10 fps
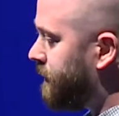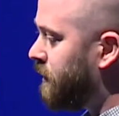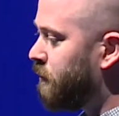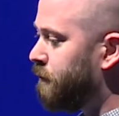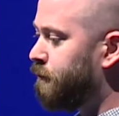
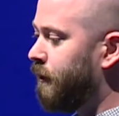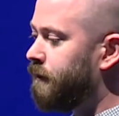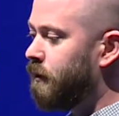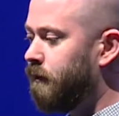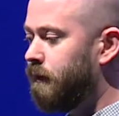team of
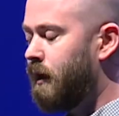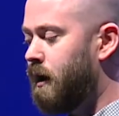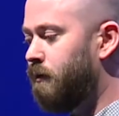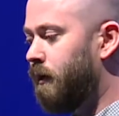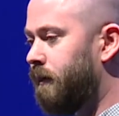researchers at
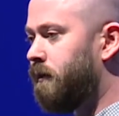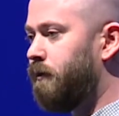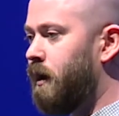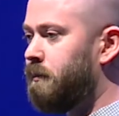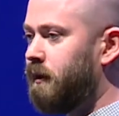Harvard has
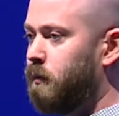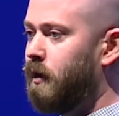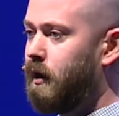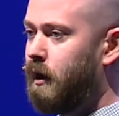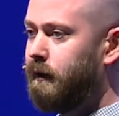developed this
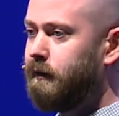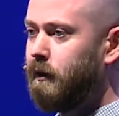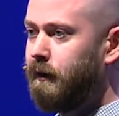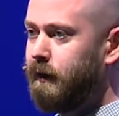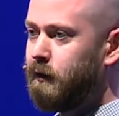work on and
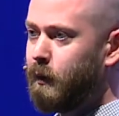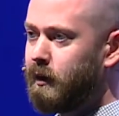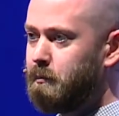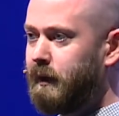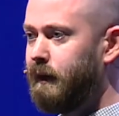turned it into a
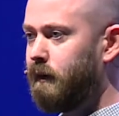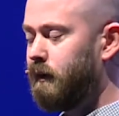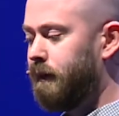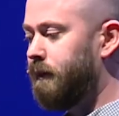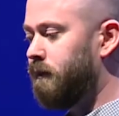complete
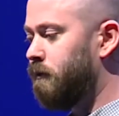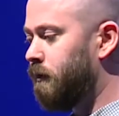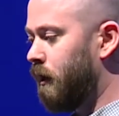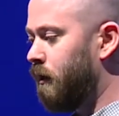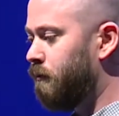assistive
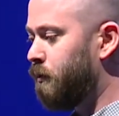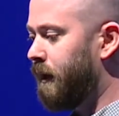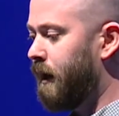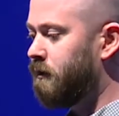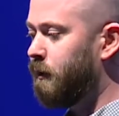glove with
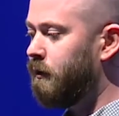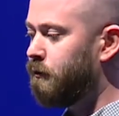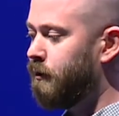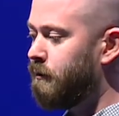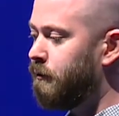actuators
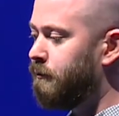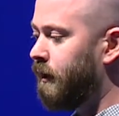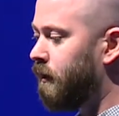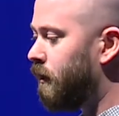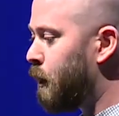for every finger.